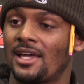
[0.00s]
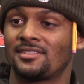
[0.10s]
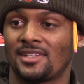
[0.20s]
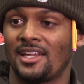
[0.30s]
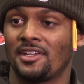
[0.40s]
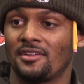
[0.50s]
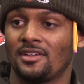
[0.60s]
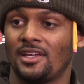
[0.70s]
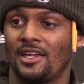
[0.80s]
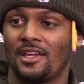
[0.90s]
that standard
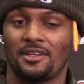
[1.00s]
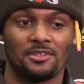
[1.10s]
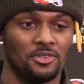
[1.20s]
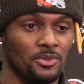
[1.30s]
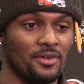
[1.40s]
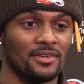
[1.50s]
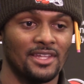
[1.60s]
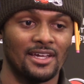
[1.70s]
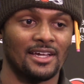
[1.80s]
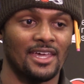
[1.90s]
and do
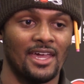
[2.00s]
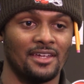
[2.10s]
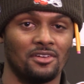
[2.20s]
everything I can.